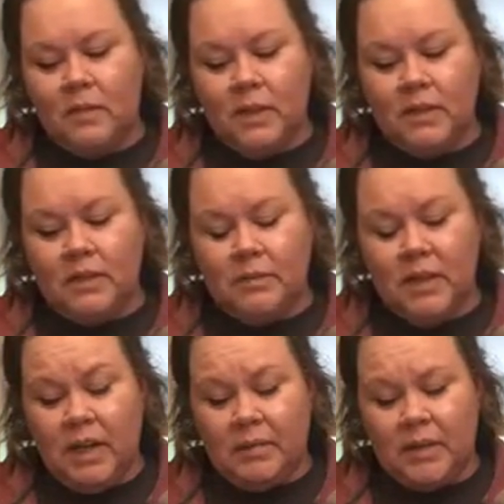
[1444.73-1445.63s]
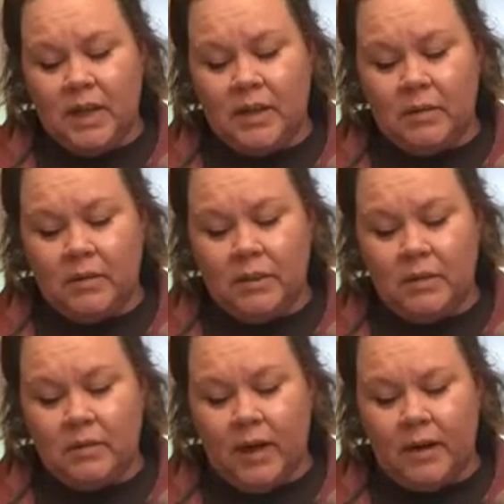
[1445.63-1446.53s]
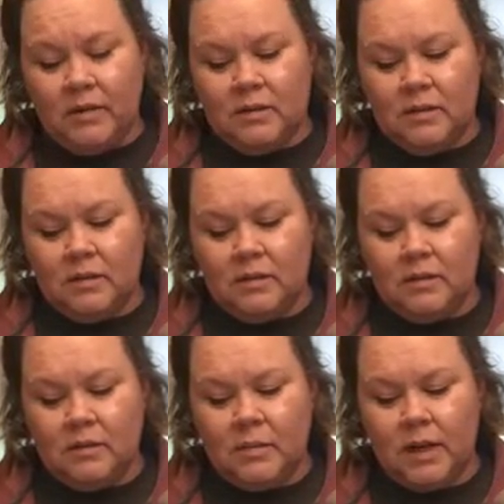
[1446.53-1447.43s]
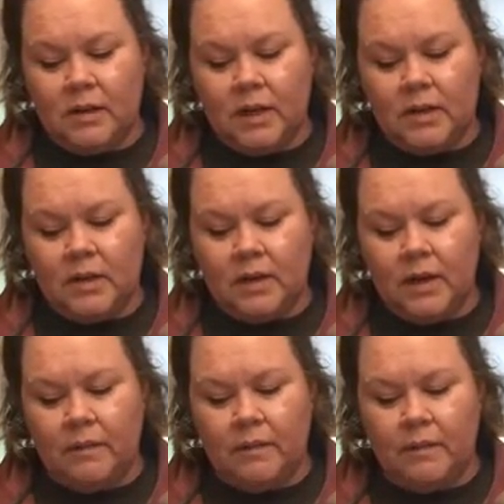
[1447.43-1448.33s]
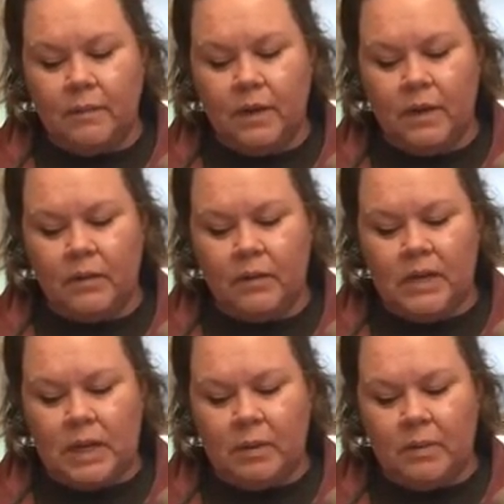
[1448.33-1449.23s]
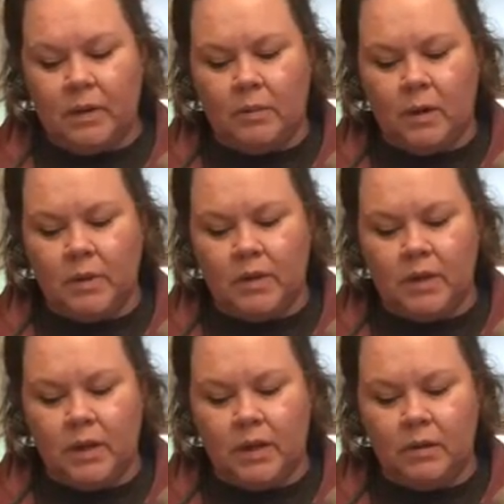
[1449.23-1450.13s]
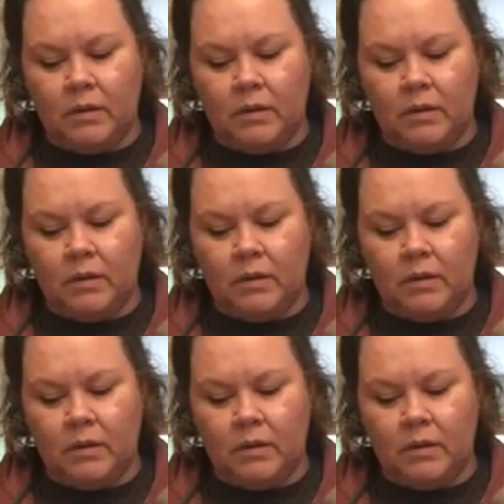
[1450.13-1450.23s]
sometimes I don't do it right, but that's all right. It won't take me but a moment to